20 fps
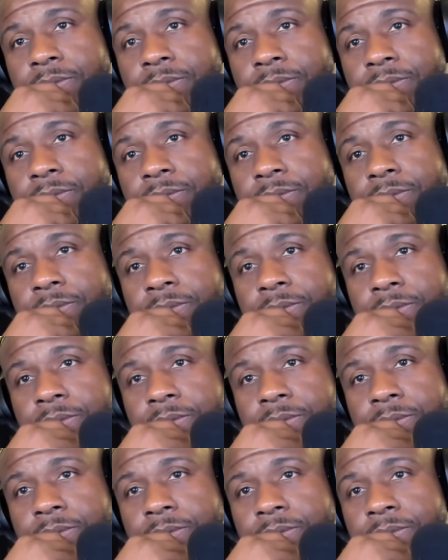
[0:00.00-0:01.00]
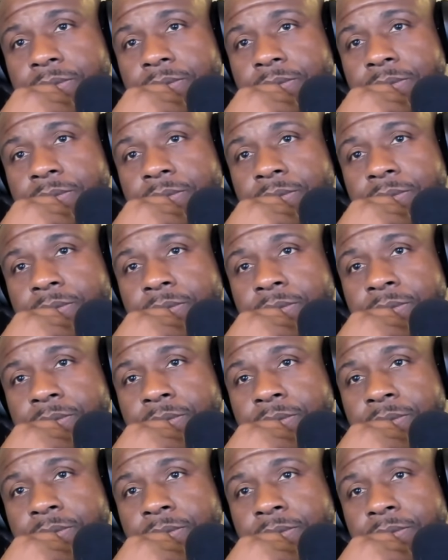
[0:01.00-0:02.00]

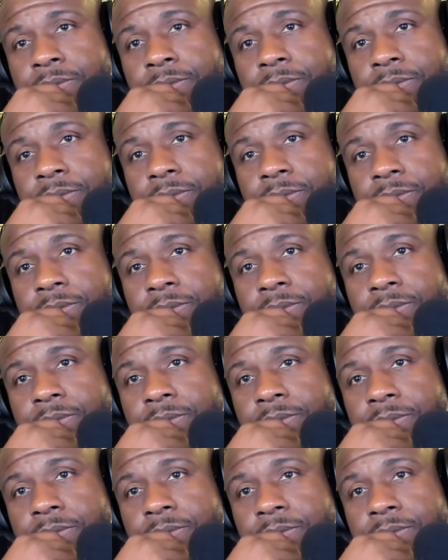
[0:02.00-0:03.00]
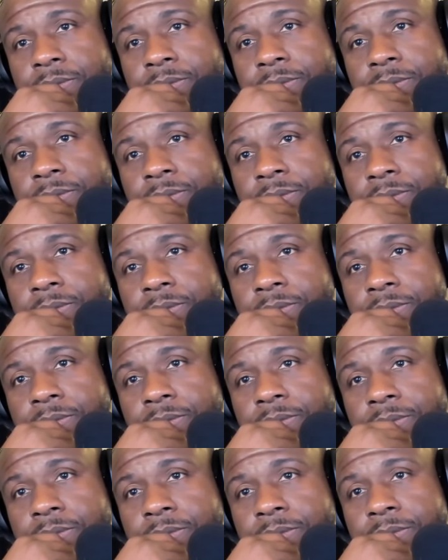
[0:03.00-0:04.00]

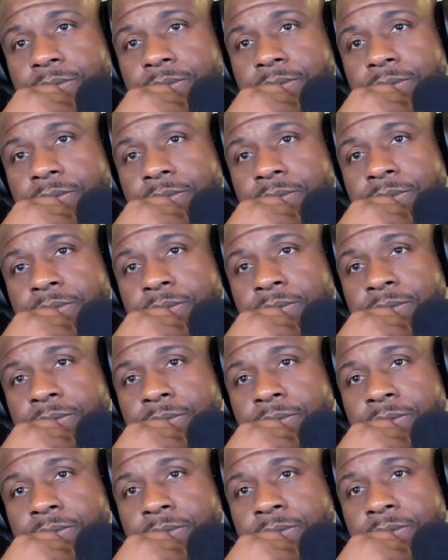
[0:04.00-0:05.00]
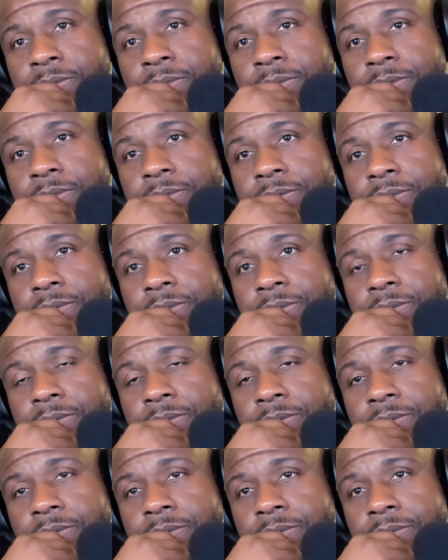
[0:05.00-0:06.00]

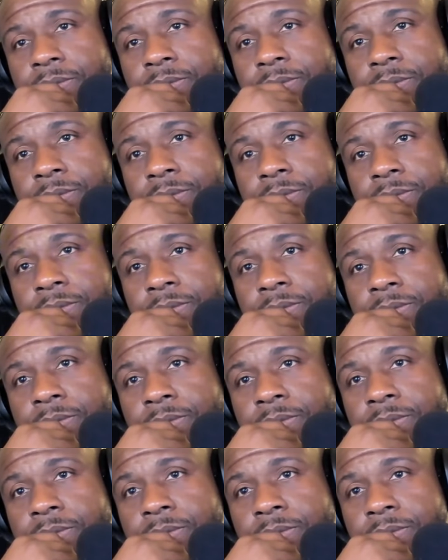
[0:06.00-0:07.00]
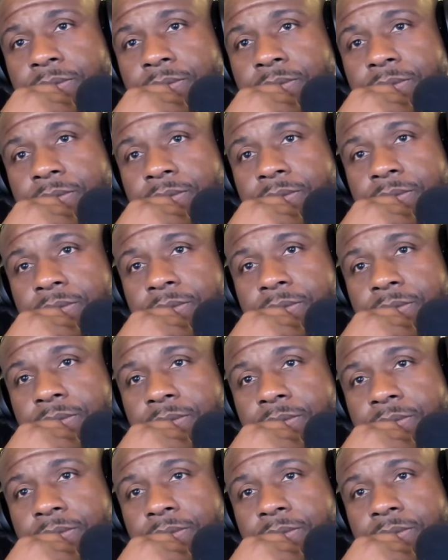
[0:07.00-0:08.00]
[no speech]